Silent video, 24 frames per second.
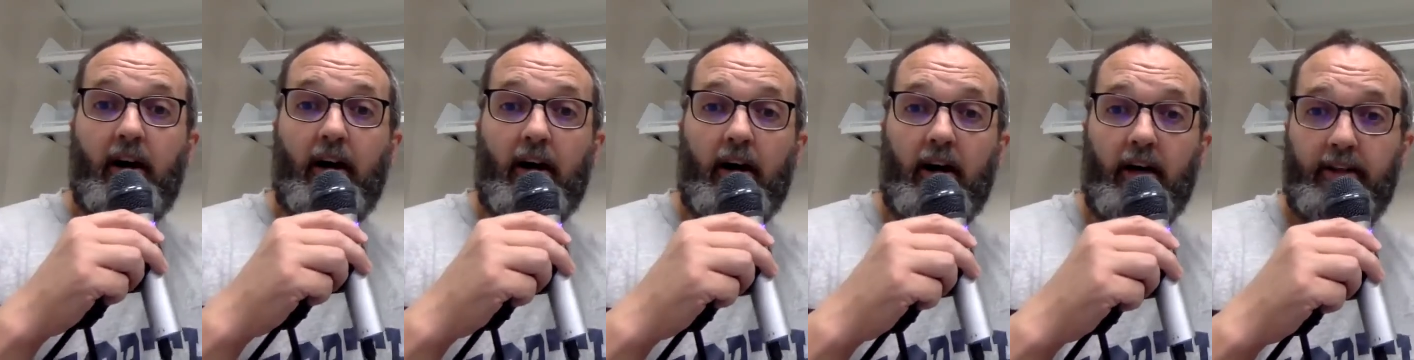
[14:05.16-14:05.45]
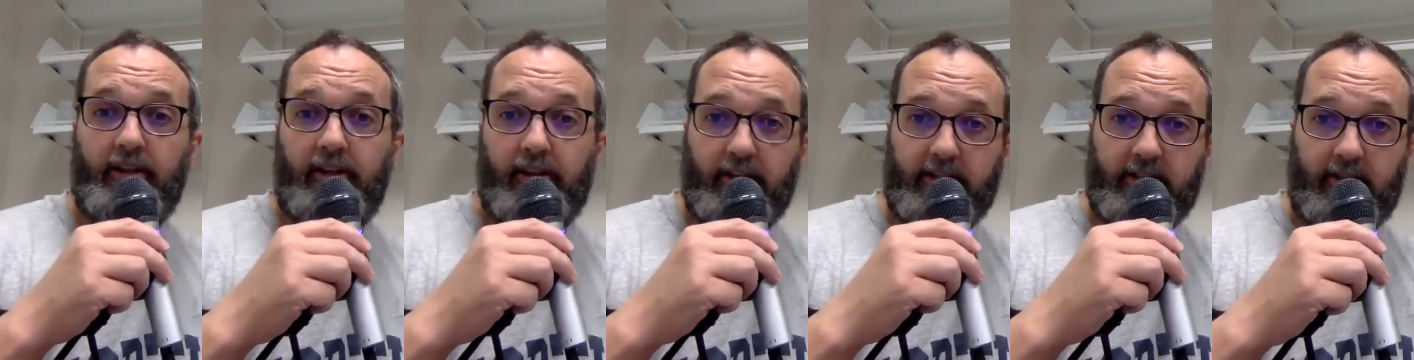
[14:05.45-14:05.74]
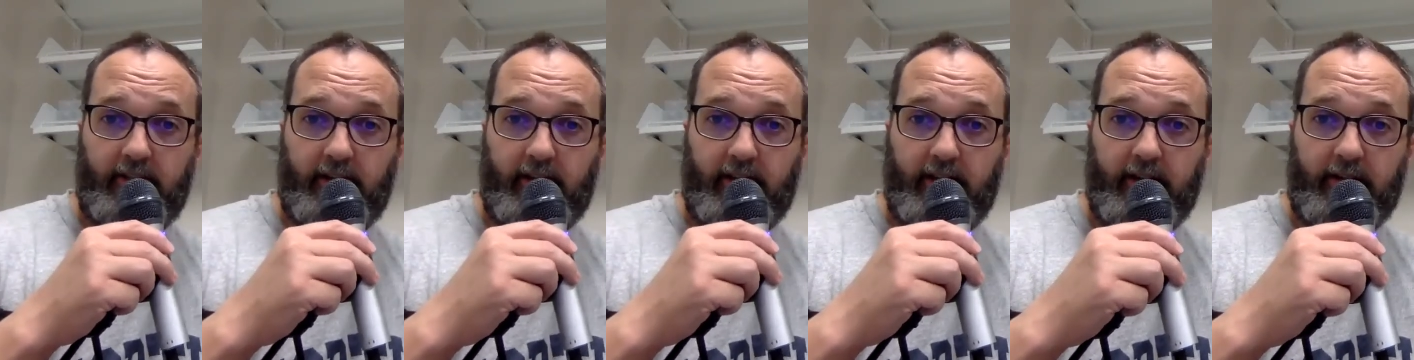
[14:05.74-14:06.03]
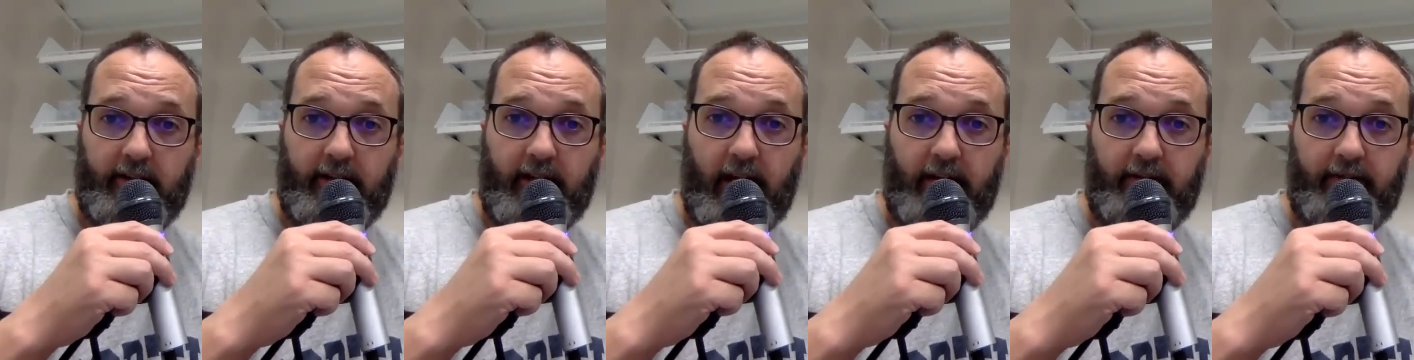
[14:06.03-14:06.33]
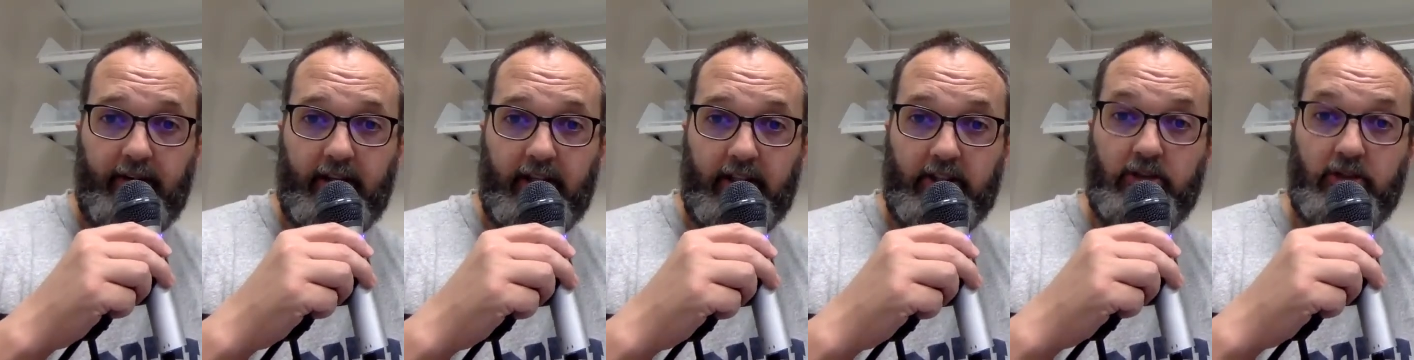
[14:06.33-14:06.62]
on the knife
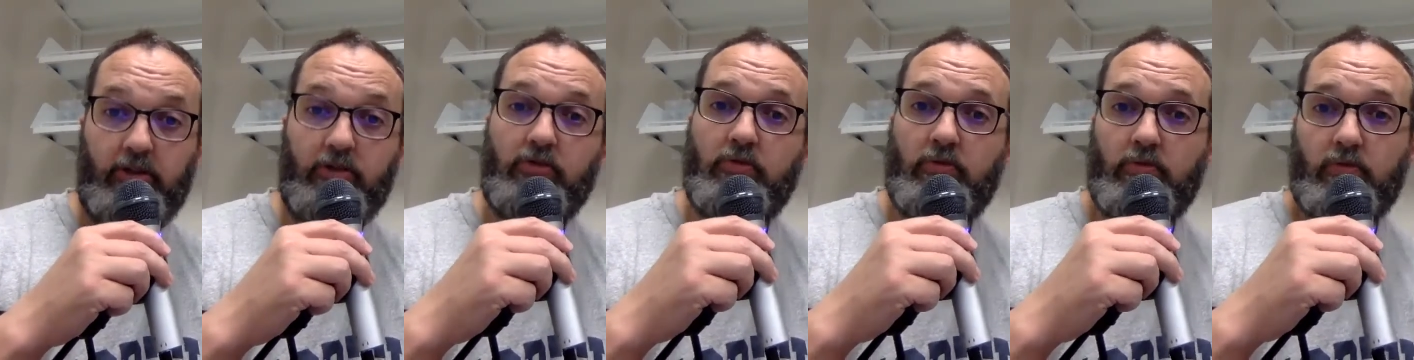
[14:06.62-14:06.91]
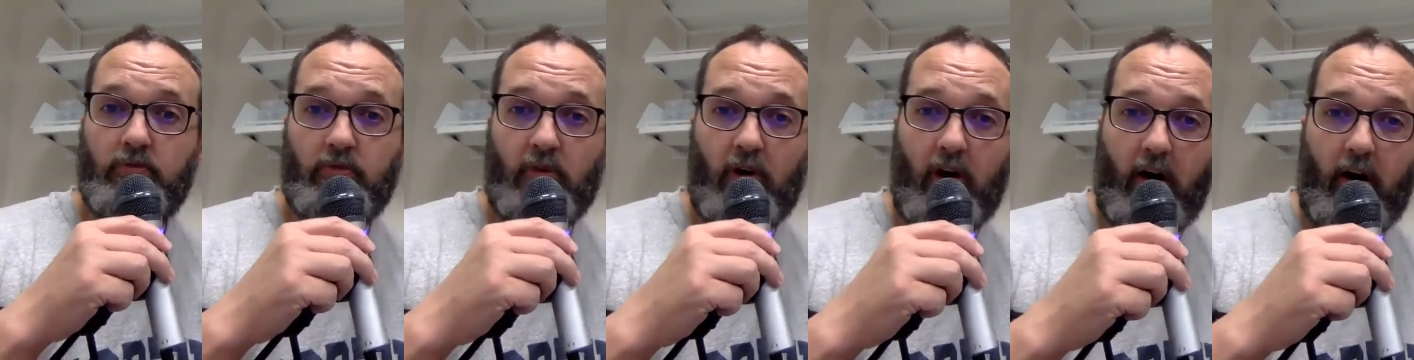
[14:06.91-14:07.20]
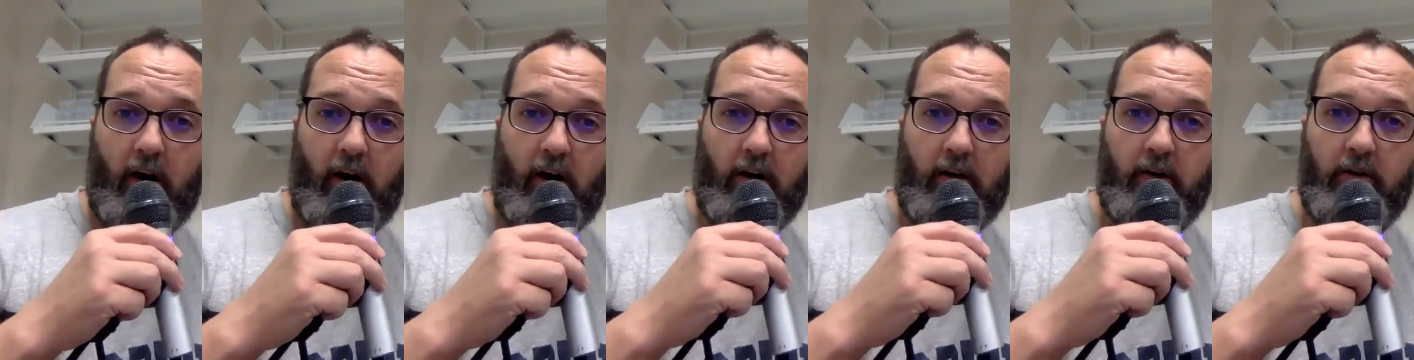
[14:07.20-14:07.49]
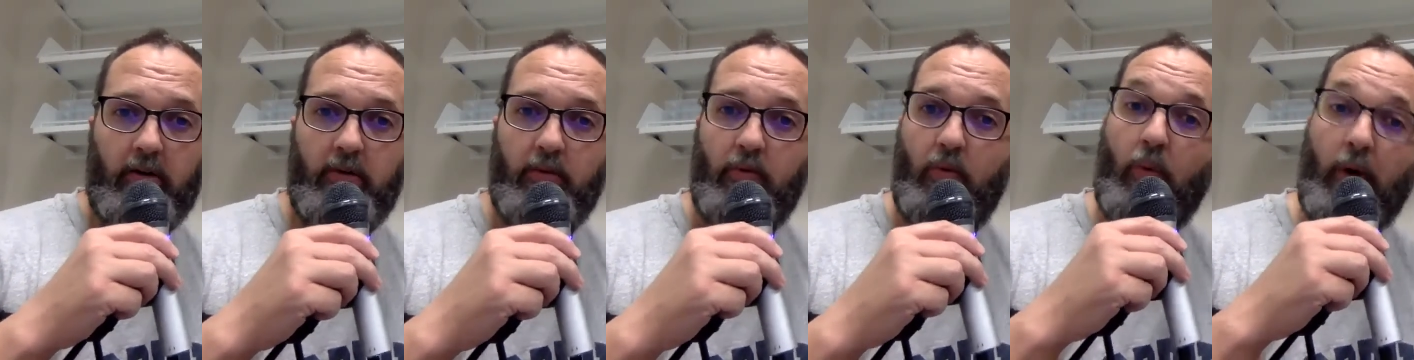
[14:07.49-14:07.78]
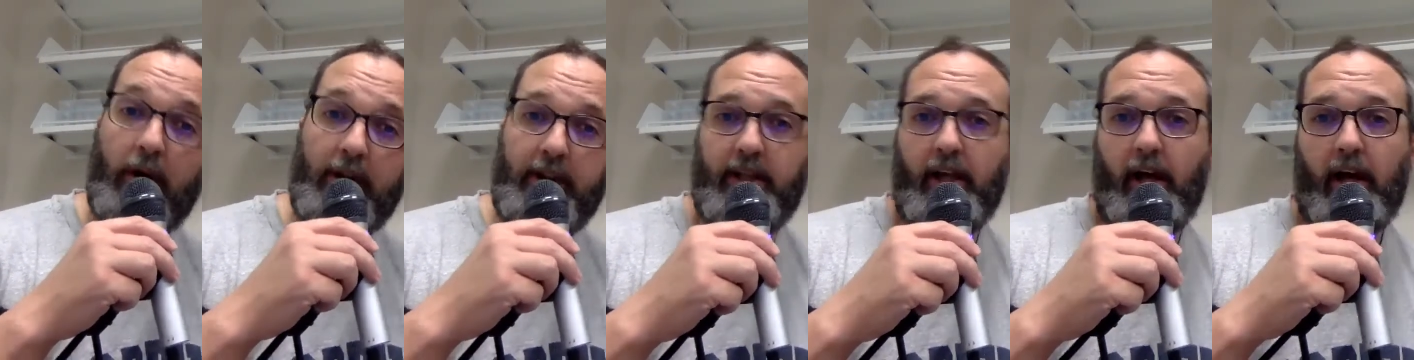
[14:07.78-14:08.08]
edge wrong
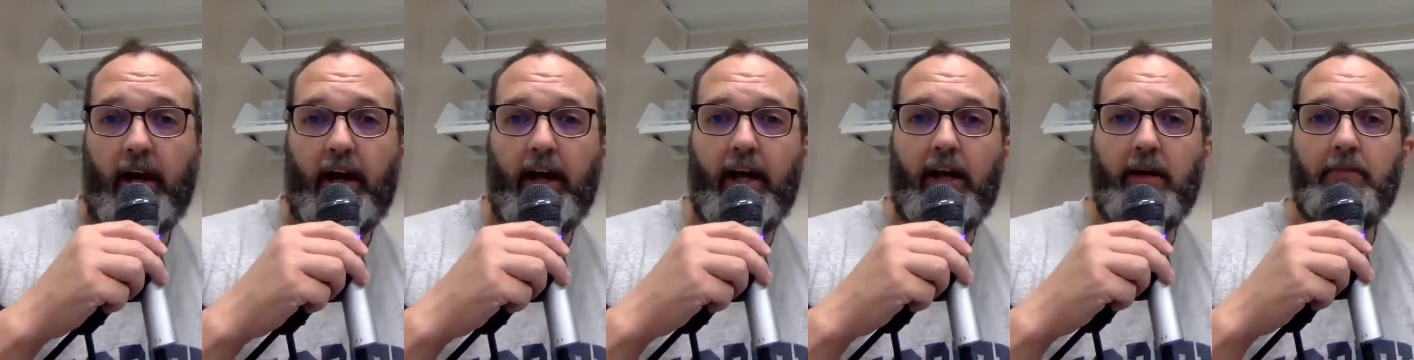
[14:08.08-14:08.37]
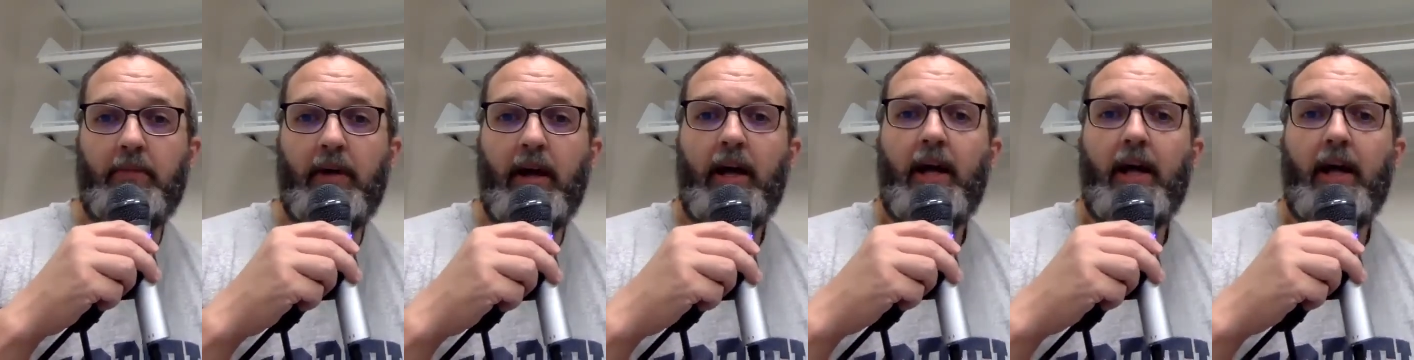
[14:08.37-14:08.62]
one time.